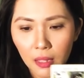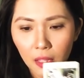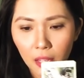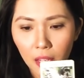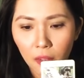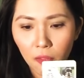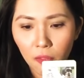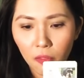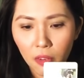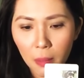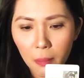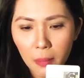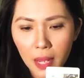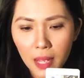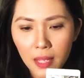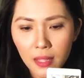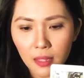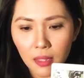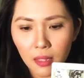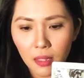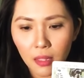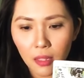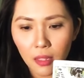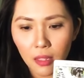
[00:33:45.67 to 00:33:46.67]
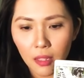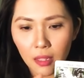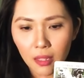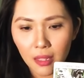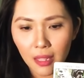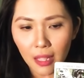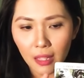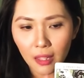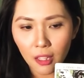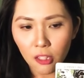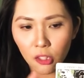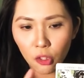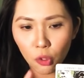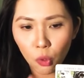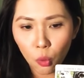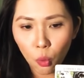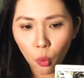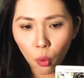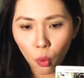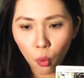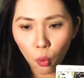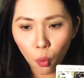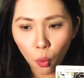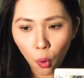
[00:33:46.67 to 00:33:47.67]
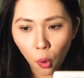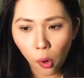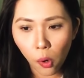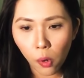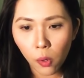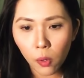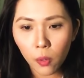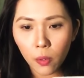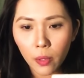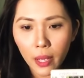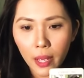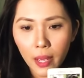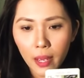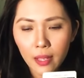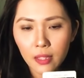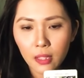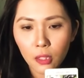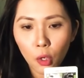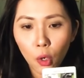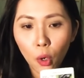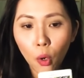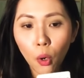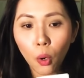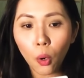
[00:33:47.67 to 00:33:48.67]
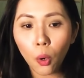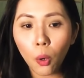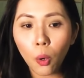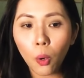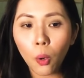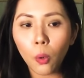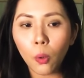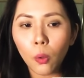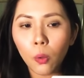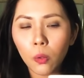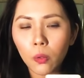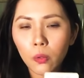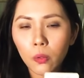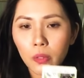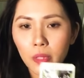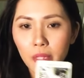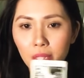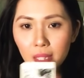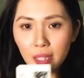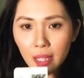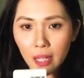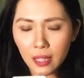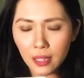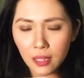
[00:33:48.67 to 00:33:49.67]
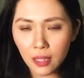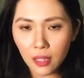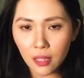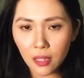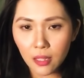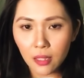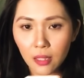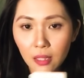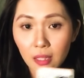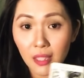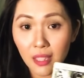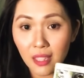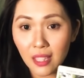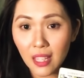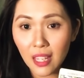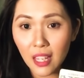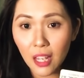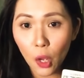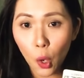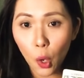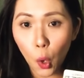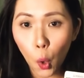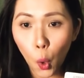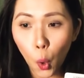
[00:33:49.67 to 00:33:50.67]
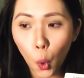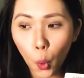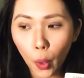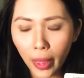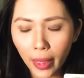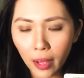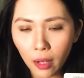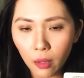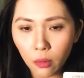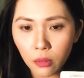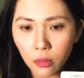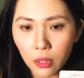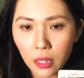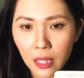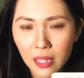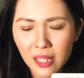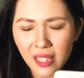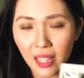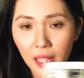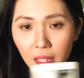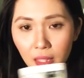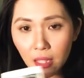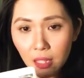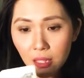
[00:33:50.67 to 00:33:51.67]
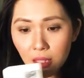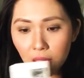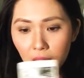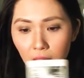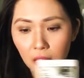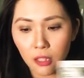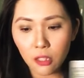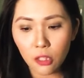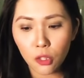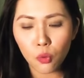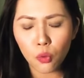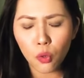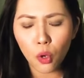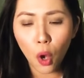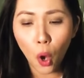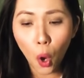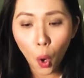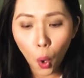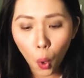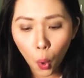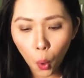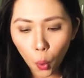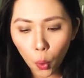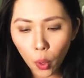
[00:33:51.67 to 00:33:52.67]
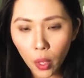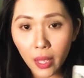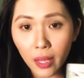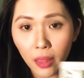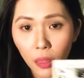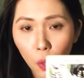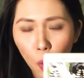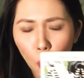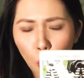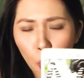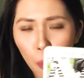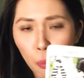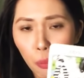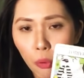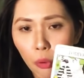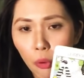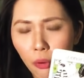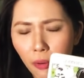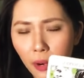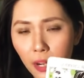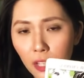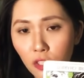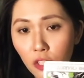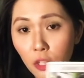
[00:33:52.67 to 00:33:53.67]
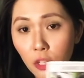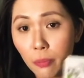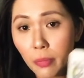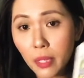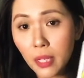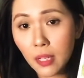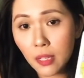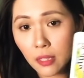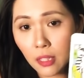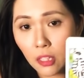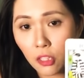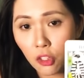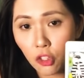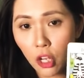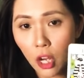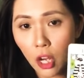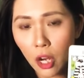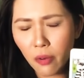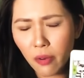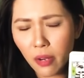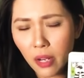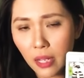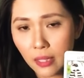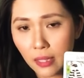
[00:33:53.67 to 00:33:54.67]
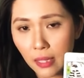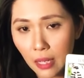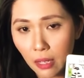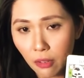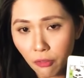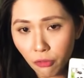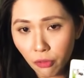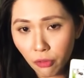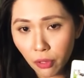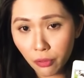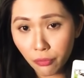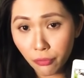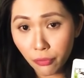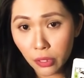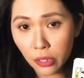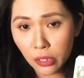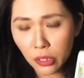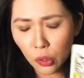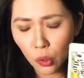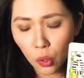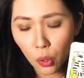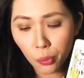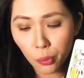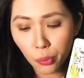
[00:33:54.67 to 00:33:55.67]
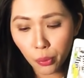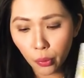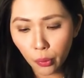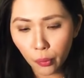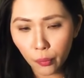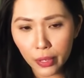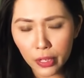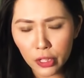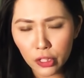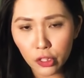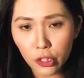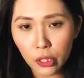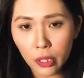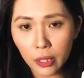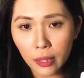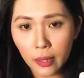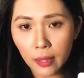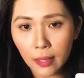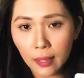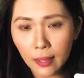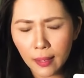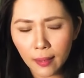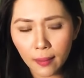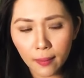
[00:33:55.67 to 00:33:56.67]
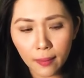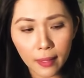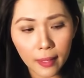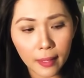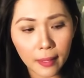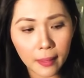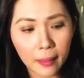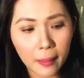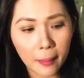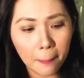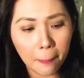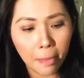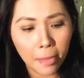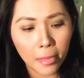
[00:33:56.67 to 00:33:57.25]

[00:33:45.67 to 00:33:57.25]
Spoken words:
it remains status quo as cold status, COLD, status is still cold, no progression, because this Chariot is in reverse, no progression, okay?